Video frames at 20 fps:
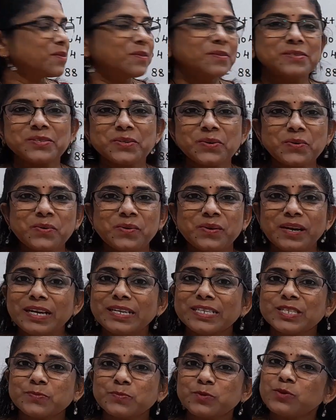So
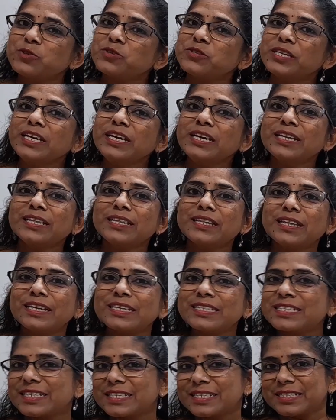let's move to the
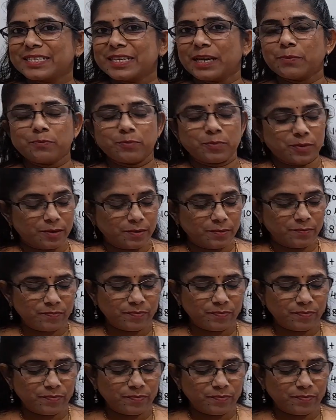next example.